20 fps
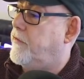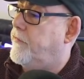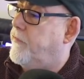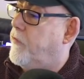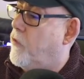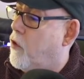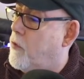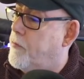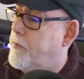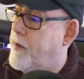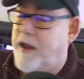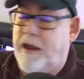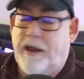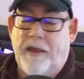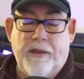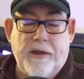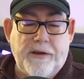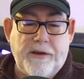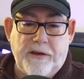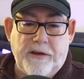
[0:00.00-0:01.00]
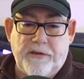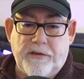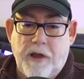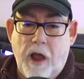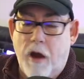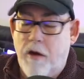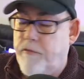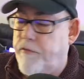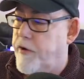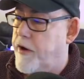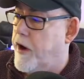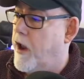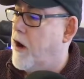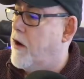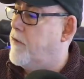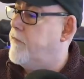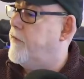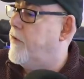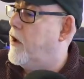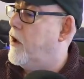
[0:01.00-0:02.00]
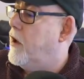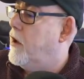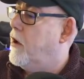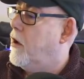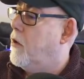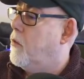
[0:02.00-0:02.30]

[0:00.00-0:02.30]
to format the disk over and over.